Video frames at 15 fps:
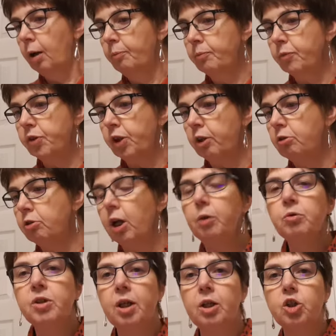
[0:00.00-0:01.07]
So you
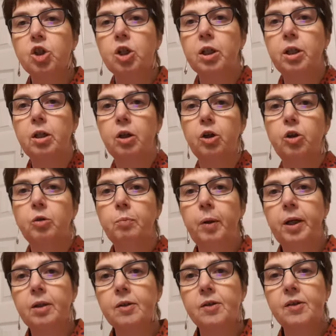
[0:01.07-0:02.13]
don't actually
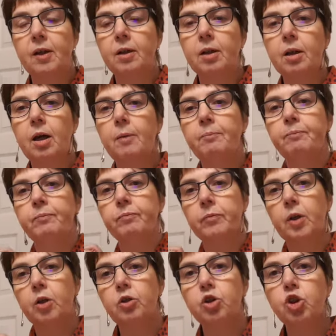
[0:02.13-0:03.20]
unpick
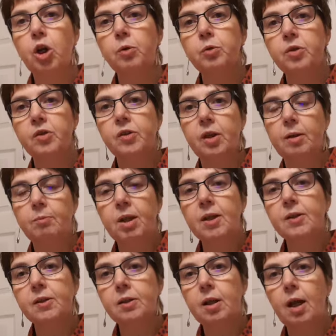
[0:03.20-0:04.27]
the shoulder seam, that
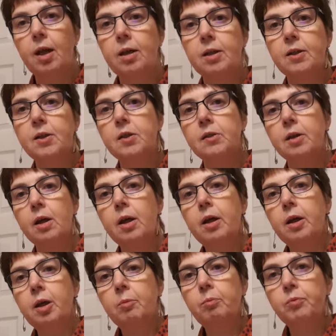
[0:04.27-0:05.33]
stays.
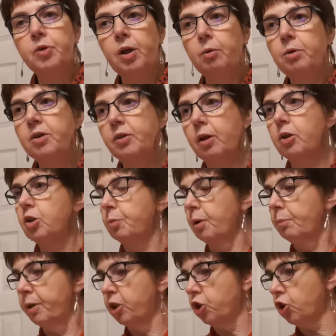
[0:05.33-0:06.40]
So it's going to be a
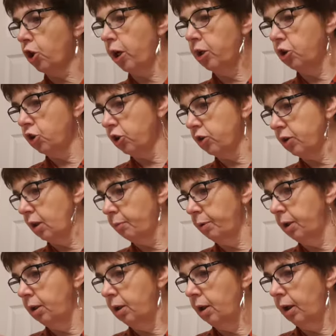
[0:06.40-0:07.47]
bit strange because I'll
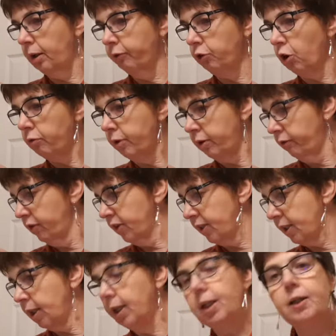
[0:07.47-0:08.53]
have got rid of the
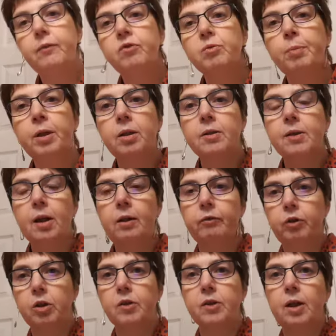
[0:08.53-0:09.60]
sleeves because I'll have
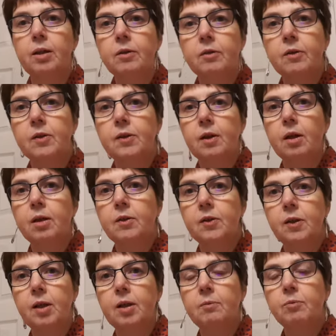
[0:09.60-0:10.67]
cut out the side
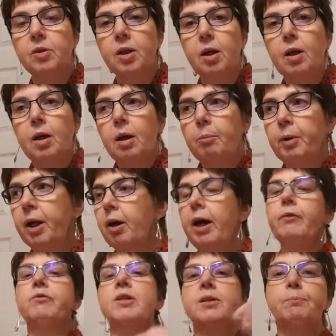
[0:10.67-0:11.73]
seams, but I'll
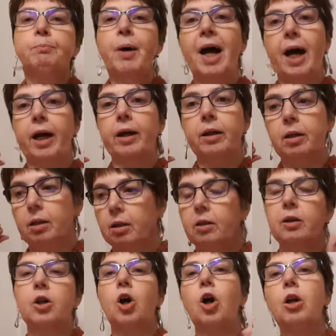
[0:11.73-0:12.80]
have this back and the
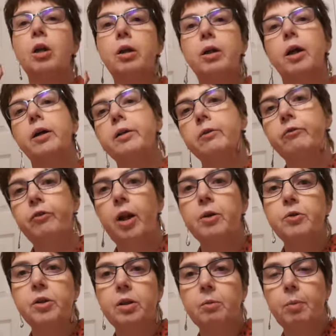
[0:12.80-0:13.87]
collar kind of
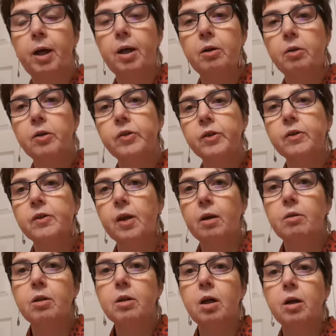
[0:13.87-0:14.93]
floating about as I sew
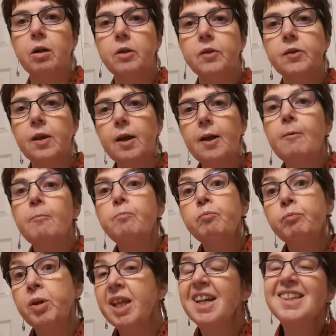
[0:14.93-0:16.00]
the darts.
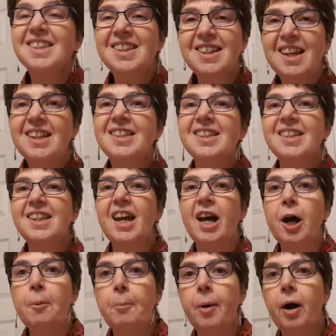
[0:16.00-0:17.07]
But that's the next
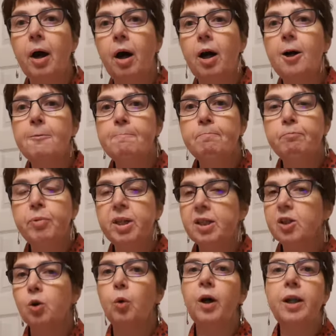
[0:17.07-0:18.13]
step. But it's
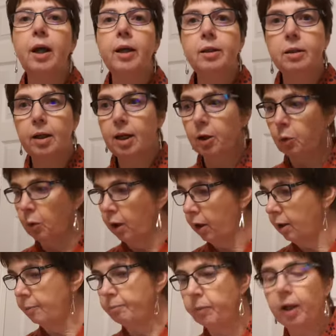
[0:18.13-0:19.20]
quite late now.
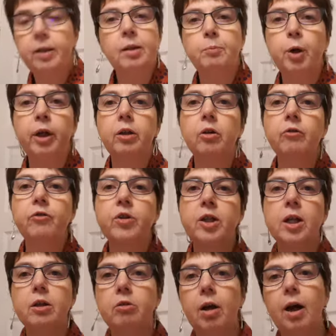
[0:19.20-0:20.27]
I did break off for
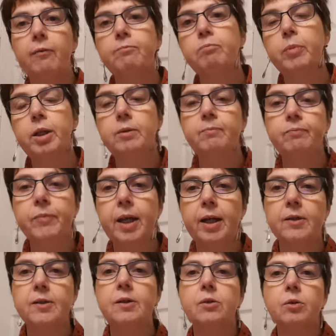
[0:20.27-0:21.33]
dinner. I haven't been
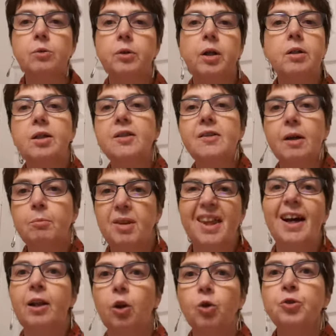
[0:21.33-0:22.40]
at it all night. It didn't take me
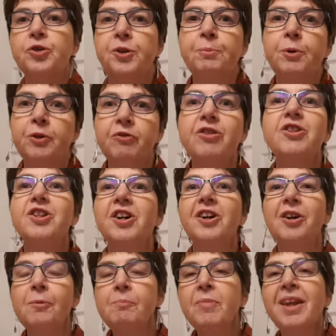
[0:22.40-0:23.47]
that long to move the
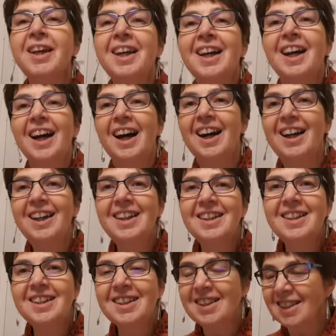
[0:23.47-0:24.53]
dart.
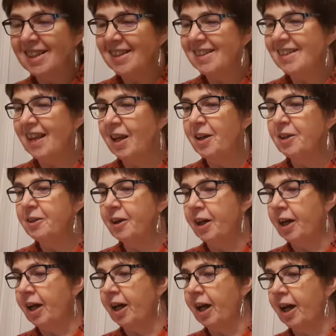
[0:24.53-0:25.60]
So
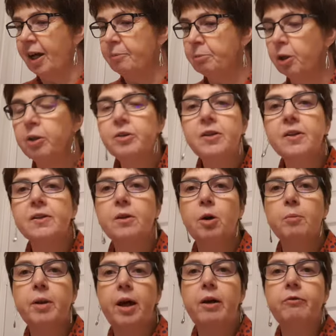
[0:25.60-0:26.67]
I'm going to stop
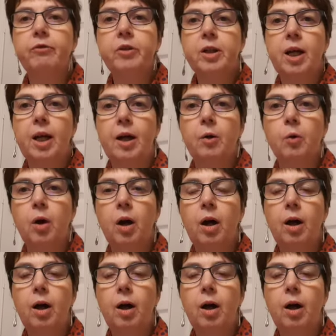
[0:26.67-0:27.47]
there for now.